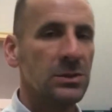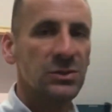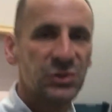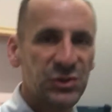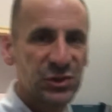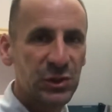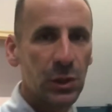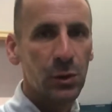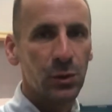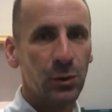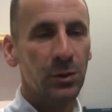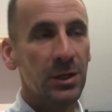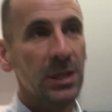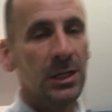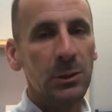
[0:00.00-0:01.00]

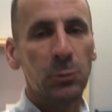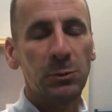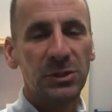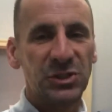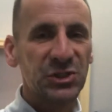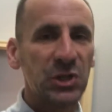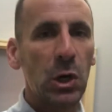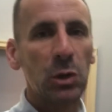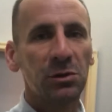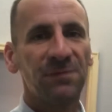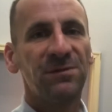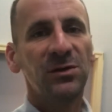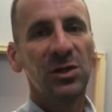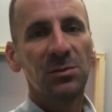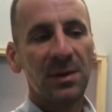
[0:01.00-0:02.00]
So, we saw
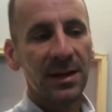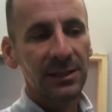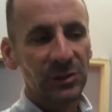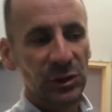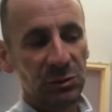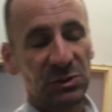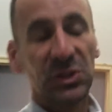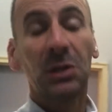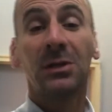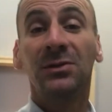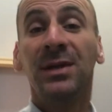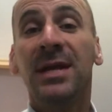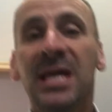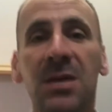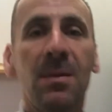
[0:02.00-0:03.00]
the field managers, we saw
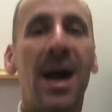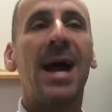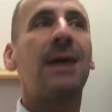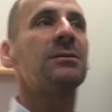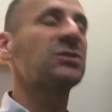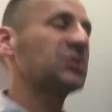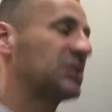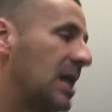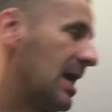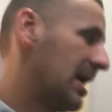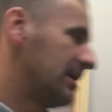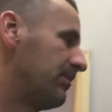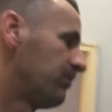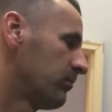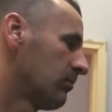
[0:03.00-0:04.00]
a team
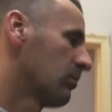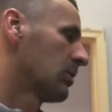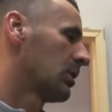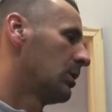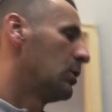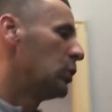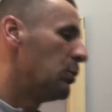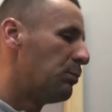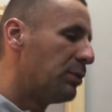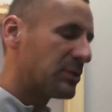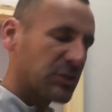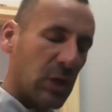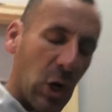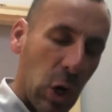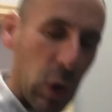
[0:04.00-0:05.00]
outside who
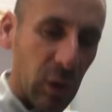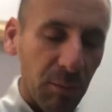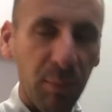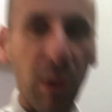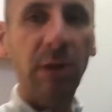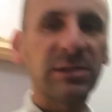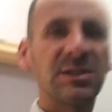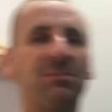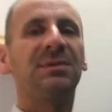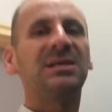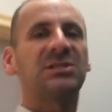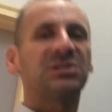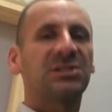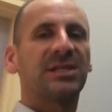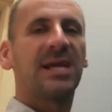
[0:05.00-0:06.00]
puts all the parts and
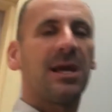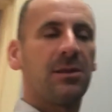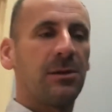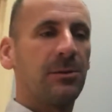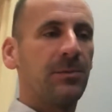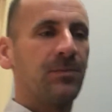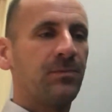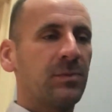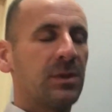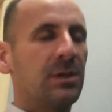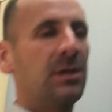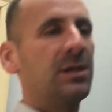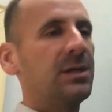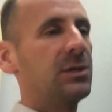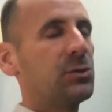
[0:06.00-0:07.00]
pieces together
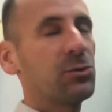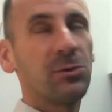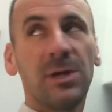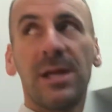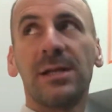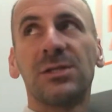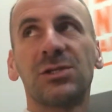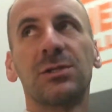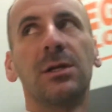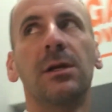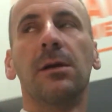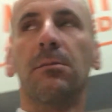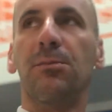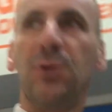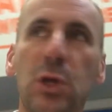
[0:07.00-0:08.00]
and creates
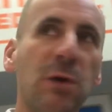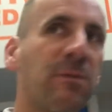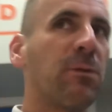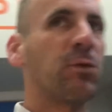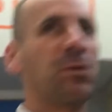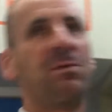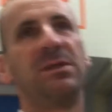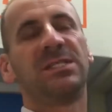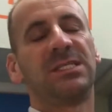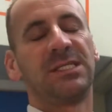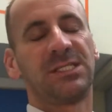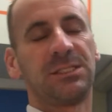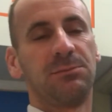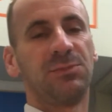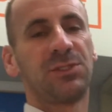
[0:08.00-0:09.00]
beautiful roofing
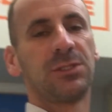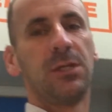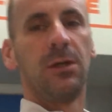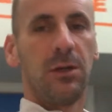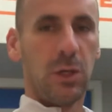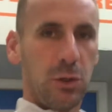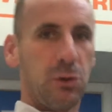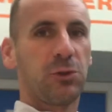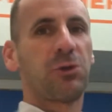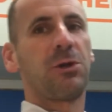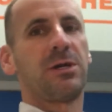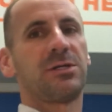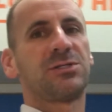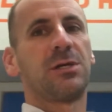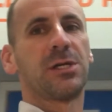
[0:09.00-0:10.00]
systems all
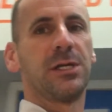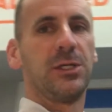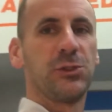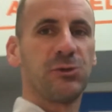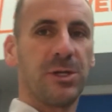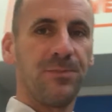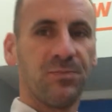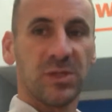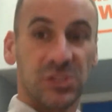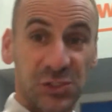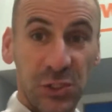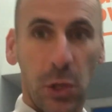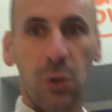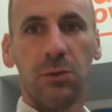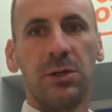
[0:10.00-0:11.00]
across our country.
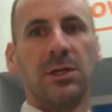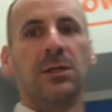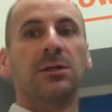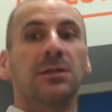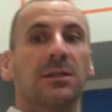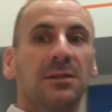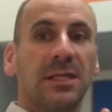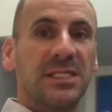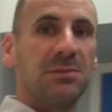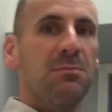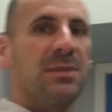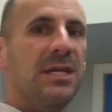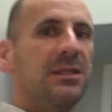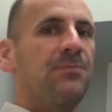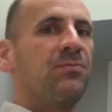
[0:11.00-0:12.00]
So, let's
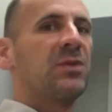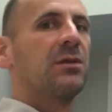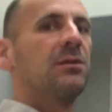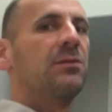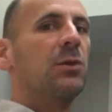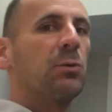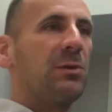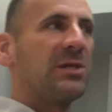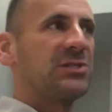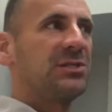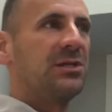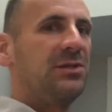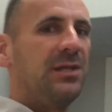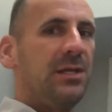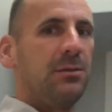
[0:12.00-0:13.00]
meet the
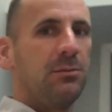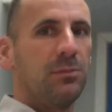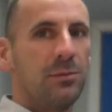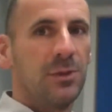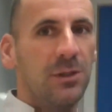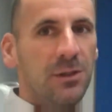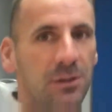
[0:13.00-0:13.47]
rest of the team.